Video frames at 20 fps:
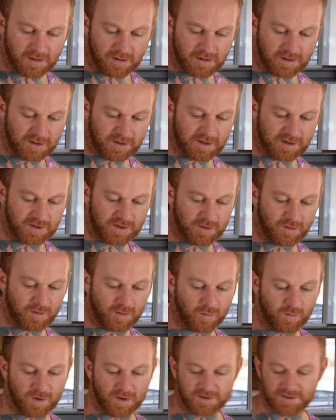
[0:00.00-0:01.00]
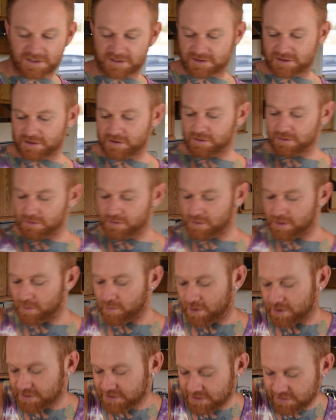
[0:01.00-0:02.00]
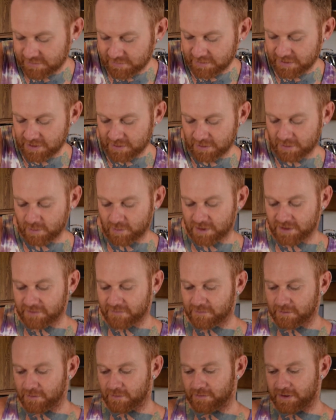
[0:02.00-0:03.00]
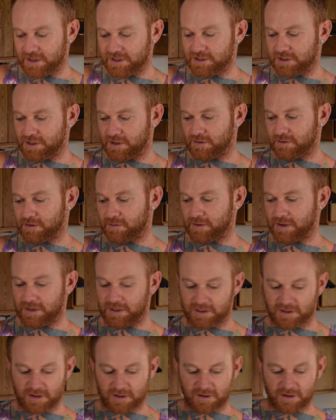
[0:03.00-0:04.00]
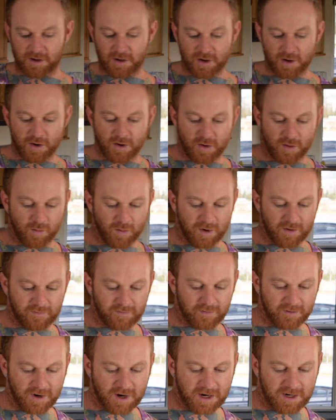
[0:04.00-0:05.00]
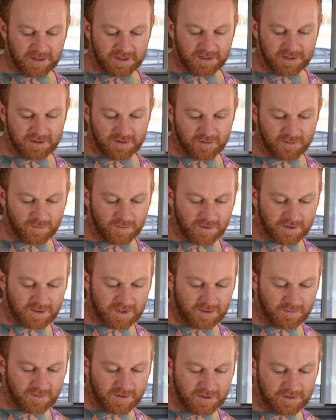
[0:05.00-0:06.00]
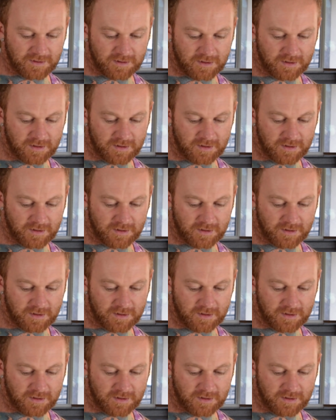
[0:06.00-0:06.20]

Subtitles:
You can do a 1:2, a 1:3, or a 1:4 ratio, depending on what variety you're working with.